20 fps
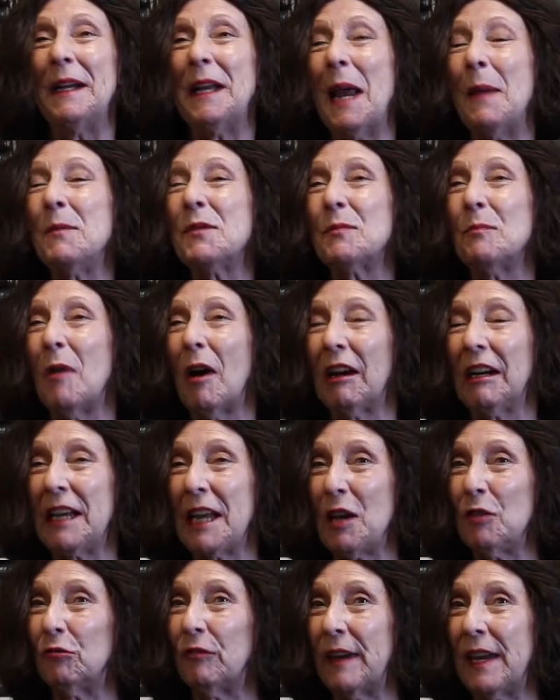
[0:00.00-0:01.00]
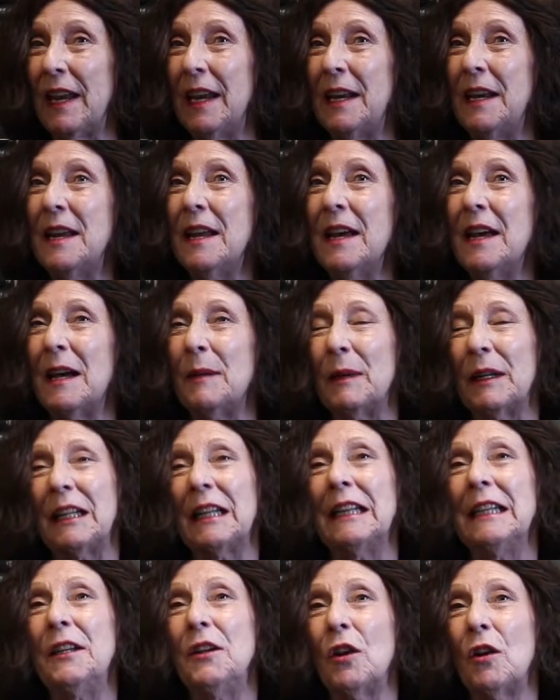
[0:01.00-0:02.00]
name is Marnie Reed. I'm a
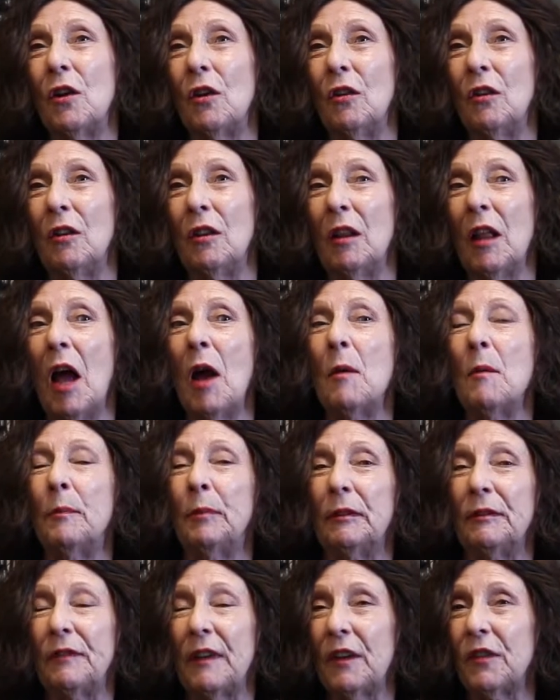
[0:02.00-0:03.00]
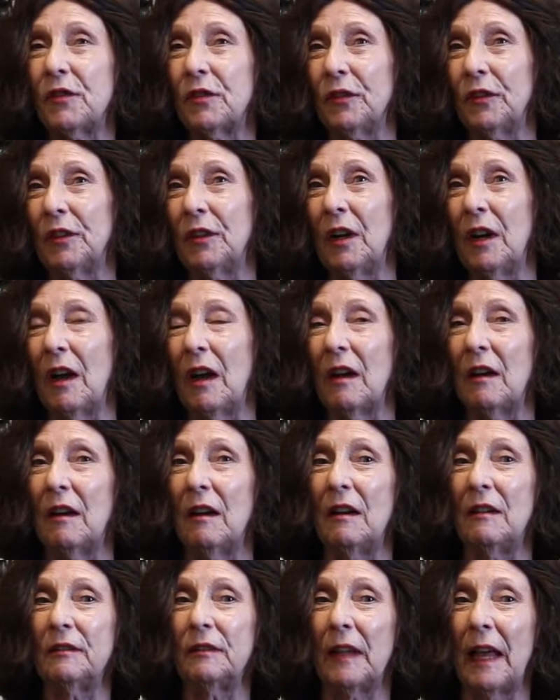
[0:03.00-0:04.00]
clinical professor
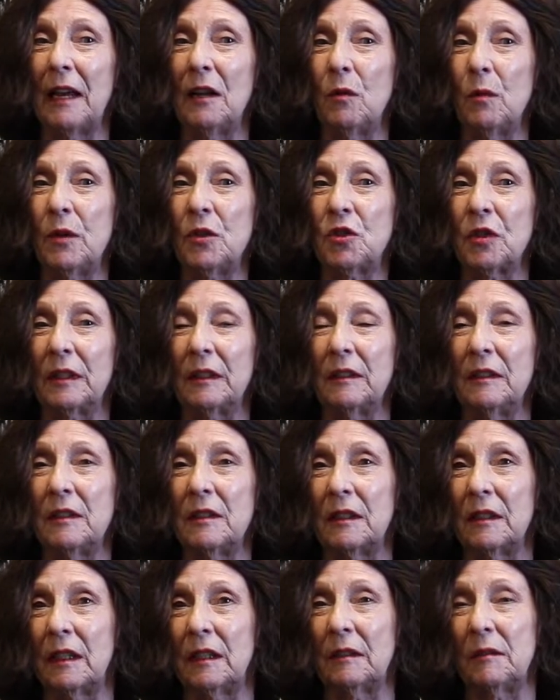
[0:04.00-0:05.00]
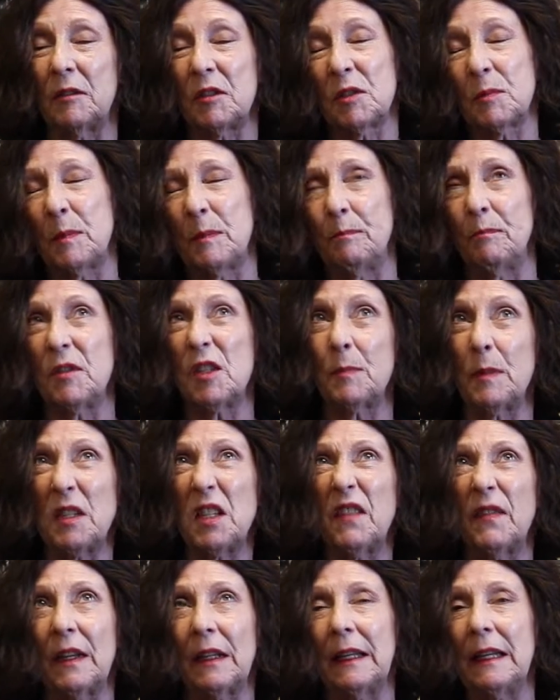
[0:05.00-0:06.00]
of language and
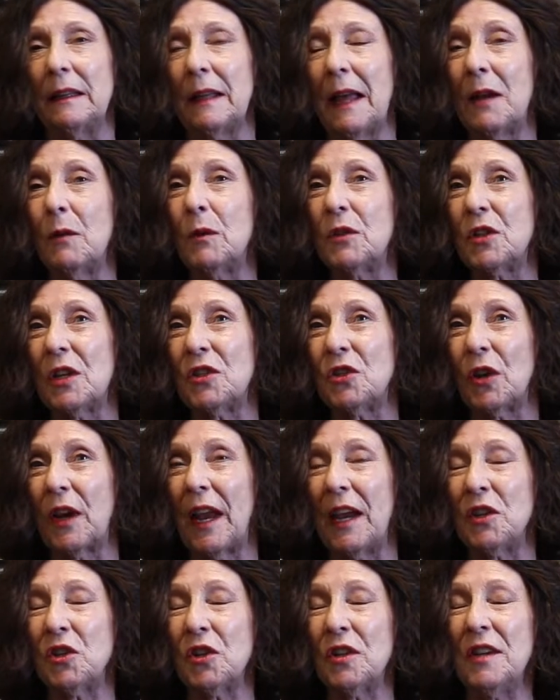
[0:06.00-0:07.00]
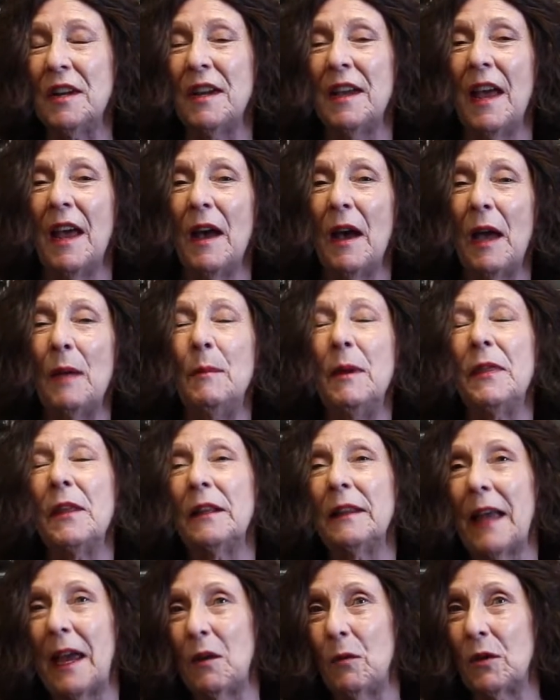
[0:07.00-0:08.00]
specifically language education. I'm in the
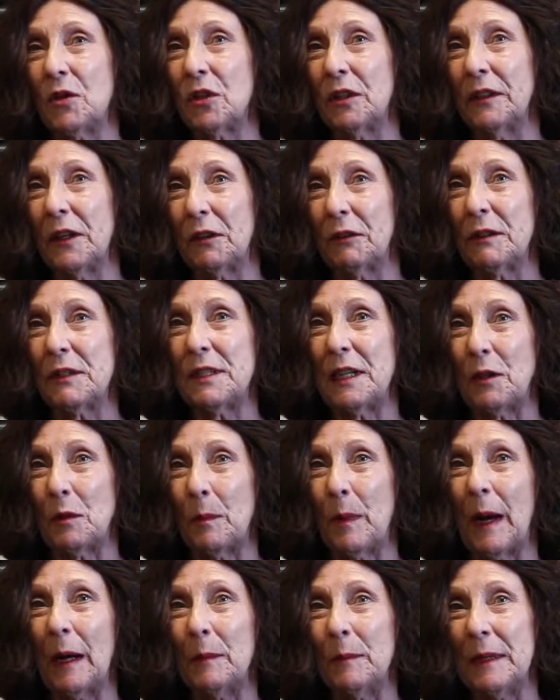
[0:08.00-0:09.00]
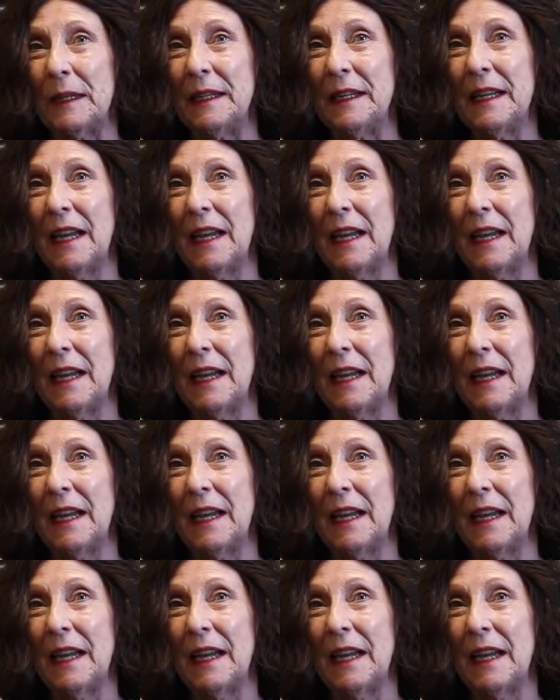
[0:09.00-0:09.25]
language and literacy department